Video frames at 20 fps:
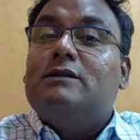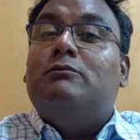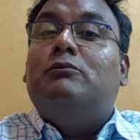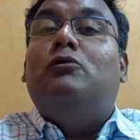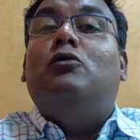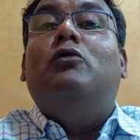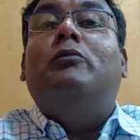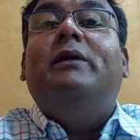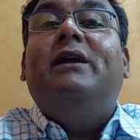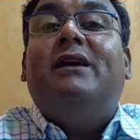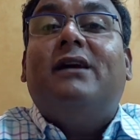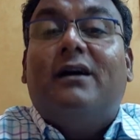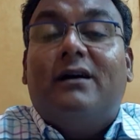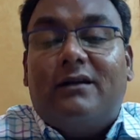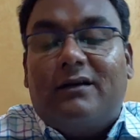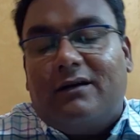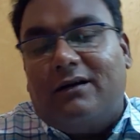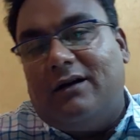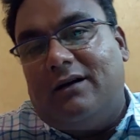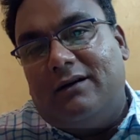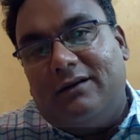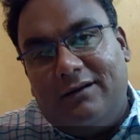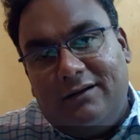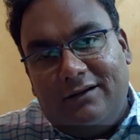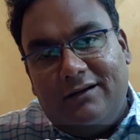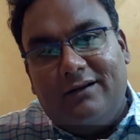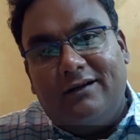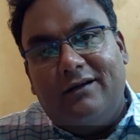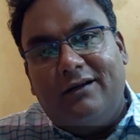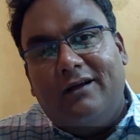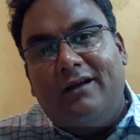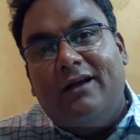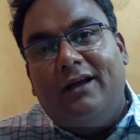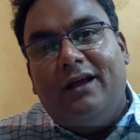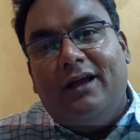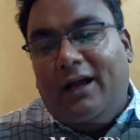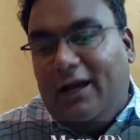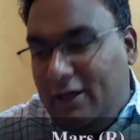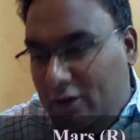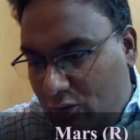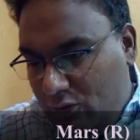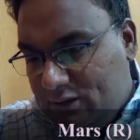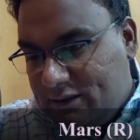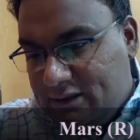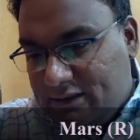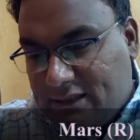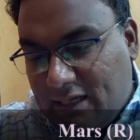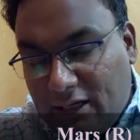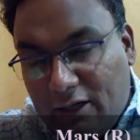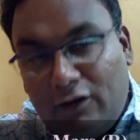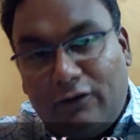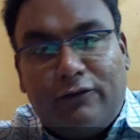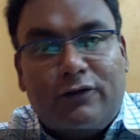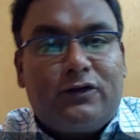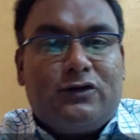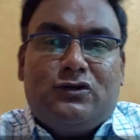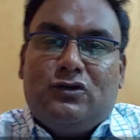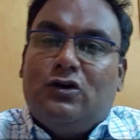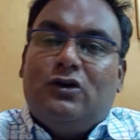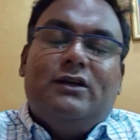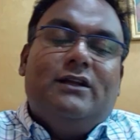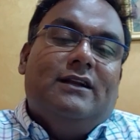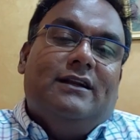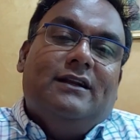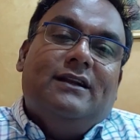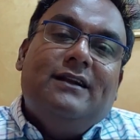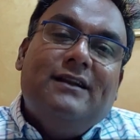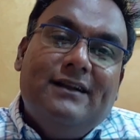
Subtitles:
a Bhumi Karaka. It is the sun of the soil.